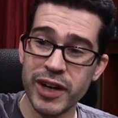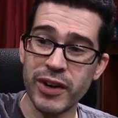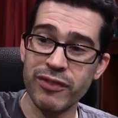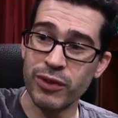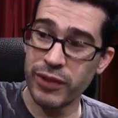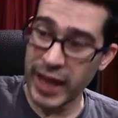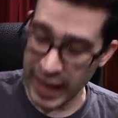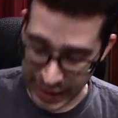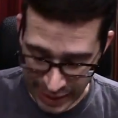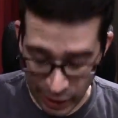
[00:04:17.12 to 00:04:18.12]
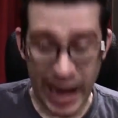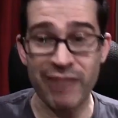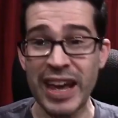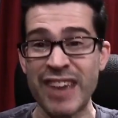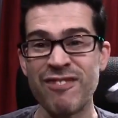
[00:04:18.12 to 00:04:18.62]
very grateful that I now
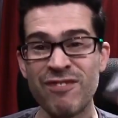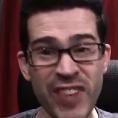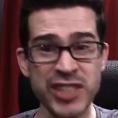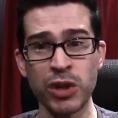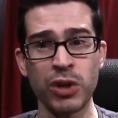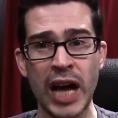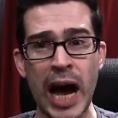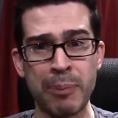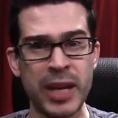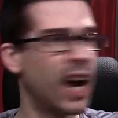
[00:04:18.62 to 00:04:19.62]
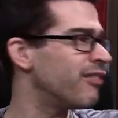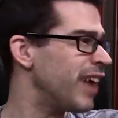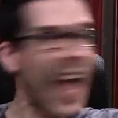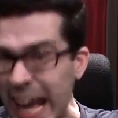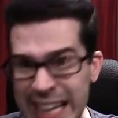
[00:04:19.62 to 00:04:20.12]
have a physical copy
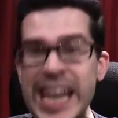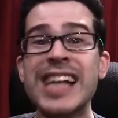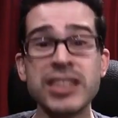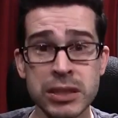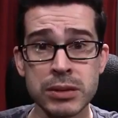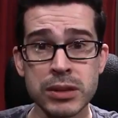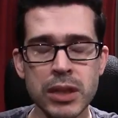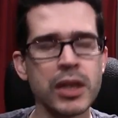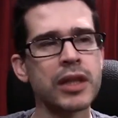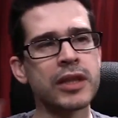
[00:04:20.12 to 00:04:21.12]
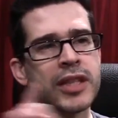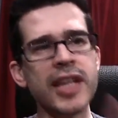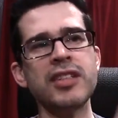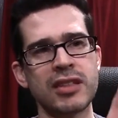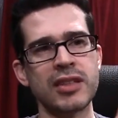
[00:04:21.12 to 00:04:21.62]
of Aliens.
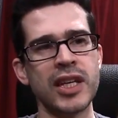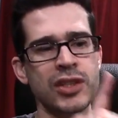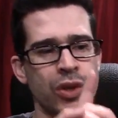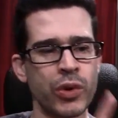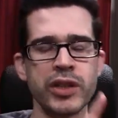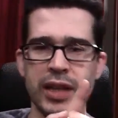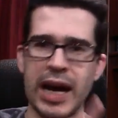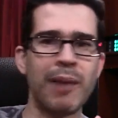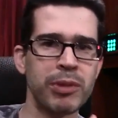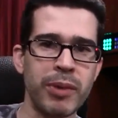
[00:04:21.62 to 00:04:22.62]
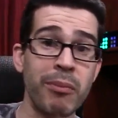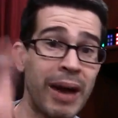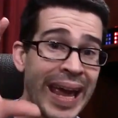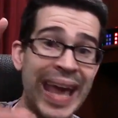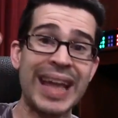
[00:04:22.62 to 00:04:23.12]
This is going to
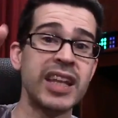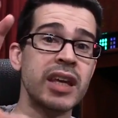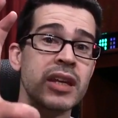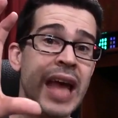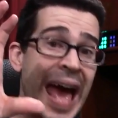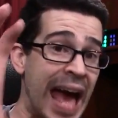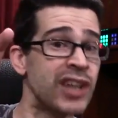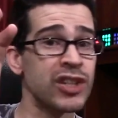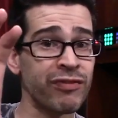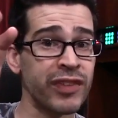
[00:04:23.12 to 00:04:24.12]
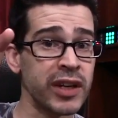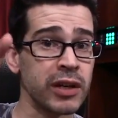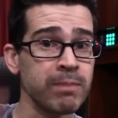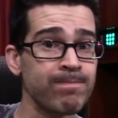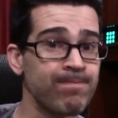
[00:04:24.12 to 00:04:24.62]
complement my Alien action
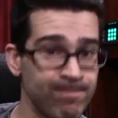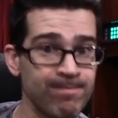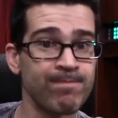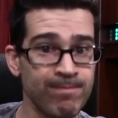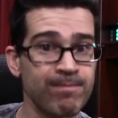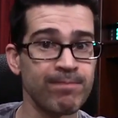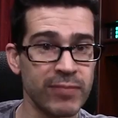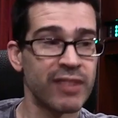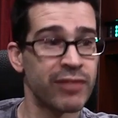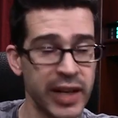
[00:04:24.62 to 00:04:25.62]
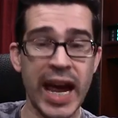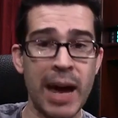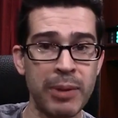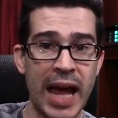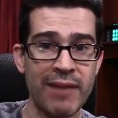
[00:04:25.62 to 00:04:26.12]
figure. Very
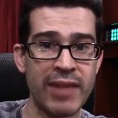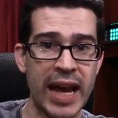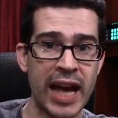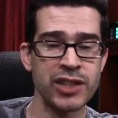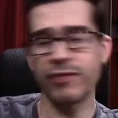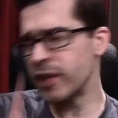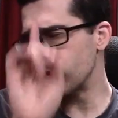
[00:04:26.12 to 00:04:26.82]
happy to have that action